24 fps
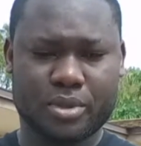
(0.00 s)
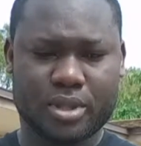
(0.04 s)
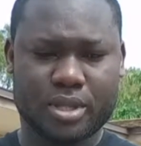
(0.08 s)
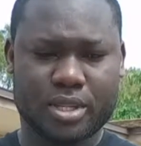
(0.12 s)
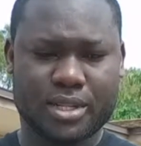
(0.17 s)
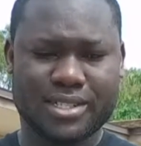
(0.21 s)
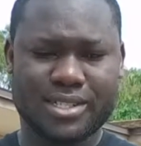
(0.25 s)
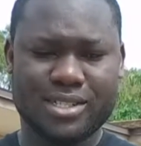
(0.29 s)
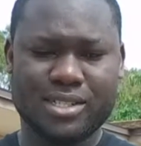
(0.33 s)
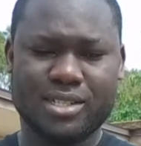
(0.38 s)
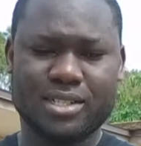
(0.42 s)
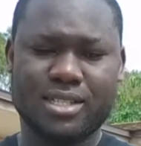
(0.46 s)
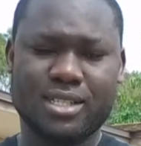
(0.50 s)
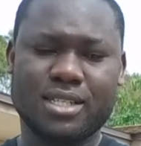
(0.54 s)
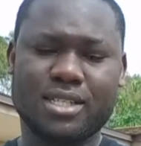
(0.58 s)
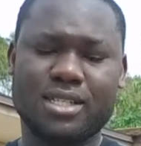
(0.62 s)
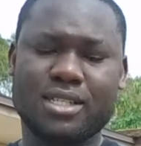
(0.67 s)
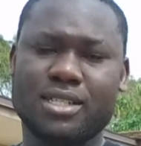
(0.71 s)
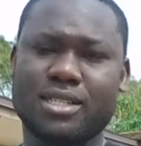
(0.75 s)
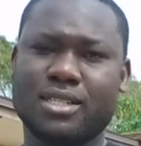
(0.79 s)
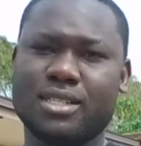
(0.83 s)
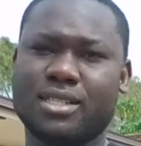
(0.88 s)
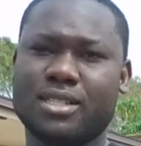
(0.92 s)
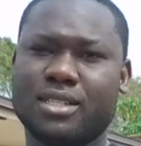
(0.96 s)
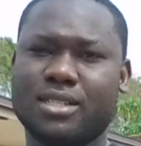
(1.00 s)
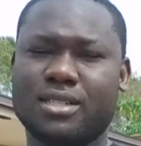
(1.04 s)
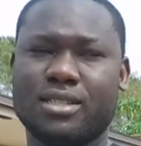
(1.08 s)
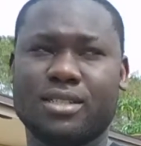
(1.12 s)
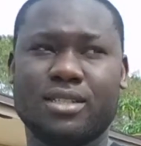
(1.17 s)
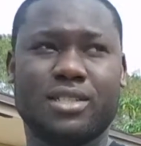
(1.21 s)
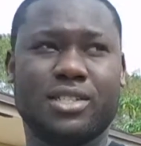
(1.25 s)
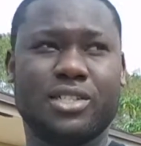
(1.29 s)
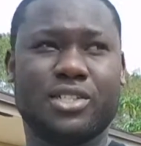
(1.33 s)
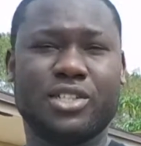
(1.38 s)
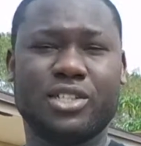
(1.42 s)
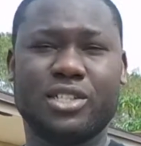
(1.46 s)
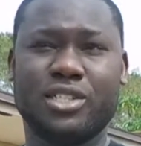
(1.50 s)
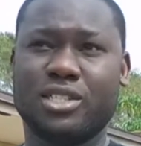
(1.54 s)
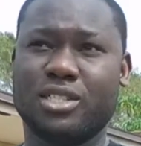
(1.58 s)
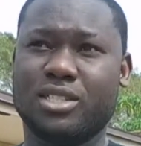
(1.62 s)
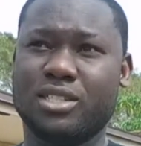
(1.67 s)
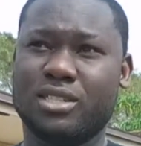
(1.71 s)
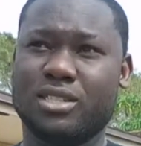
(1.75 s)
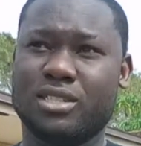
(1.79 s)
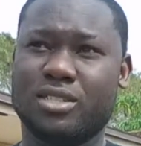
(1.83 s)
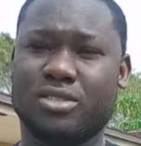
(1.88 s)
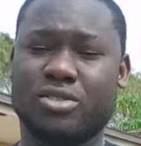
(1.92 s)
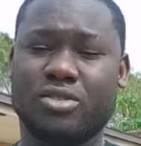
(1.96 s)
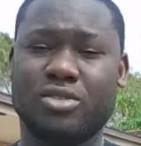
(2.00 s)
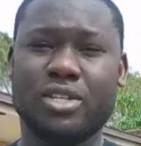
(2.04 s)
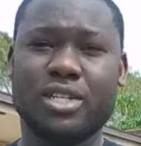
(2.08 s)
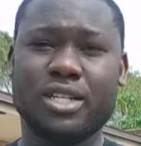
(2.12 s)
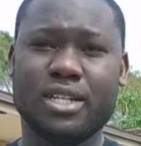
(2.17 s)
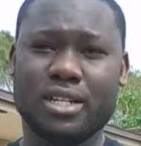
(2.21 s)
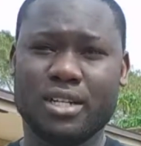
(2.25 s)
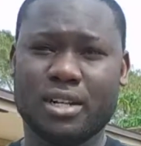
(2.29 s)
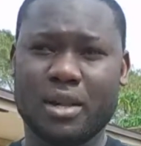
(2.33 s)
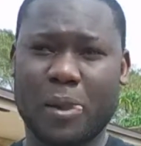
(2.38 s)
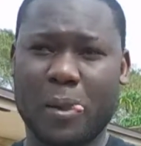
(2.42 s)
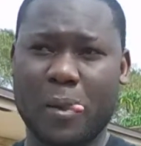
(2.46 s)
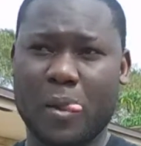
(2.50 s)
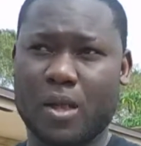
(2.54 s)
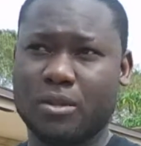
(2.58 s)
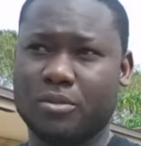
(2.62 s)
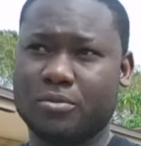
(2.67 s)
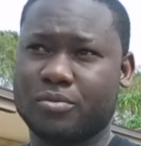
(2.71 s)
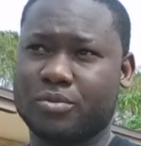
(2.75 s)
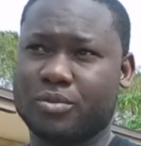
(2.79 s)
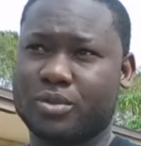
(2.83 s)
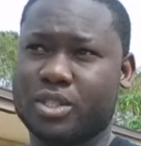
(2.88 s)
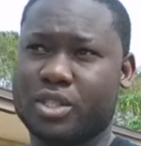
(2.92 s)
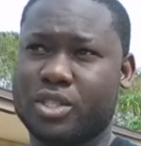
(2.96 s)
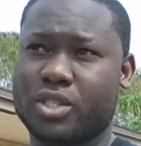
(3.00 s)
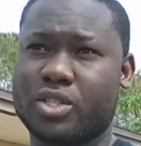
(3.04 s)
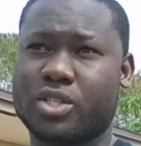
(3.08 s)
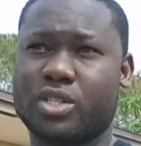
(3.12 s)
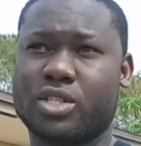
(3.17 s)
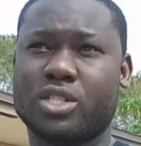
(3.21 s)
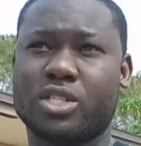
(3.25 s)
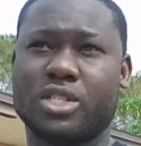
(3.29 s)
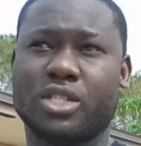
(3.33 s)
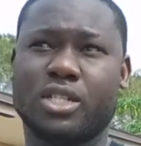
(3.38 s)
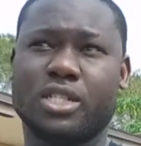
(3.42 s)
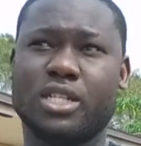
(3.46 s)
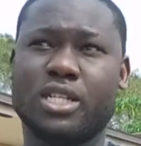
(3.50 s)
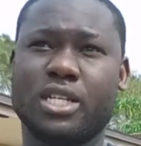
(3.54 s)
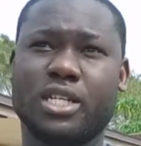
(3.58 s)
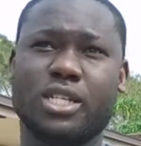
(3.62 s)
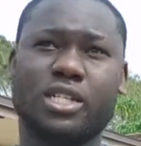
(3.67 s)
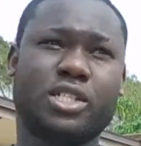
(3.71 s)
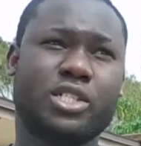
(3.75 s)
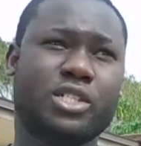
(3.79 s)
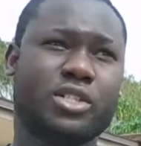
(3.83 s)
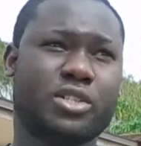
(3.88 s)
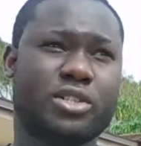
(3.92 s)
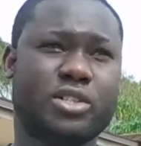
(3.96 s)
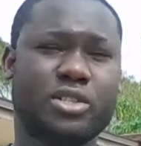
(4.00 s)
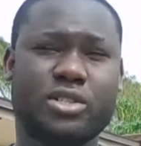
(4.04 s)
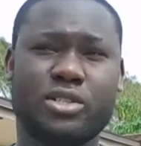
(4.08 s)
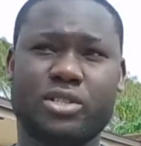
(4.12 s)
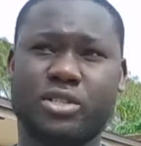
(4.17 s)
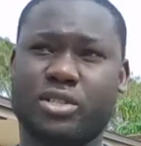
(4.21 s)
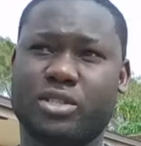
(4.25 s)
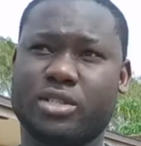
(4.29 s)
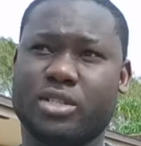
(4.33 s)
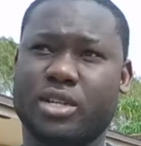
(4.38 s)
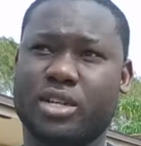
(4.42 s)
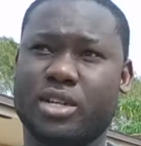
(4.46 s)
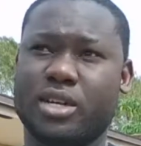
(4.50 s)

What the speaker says: It's not easy, stress is real, stress is dangerous.